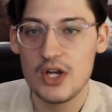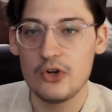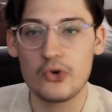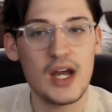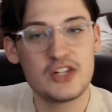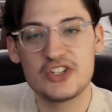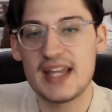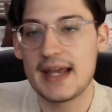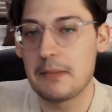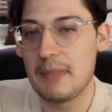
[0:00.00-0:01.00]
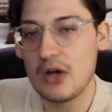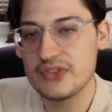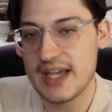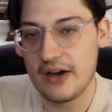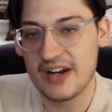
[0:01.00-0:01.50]
who kind of just had a
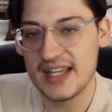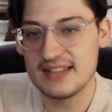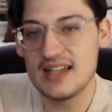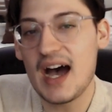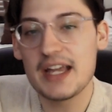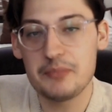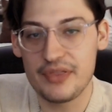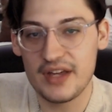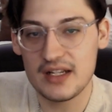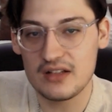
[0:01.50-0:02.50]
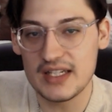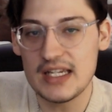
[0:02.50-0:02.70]
meltdown and died pathetically.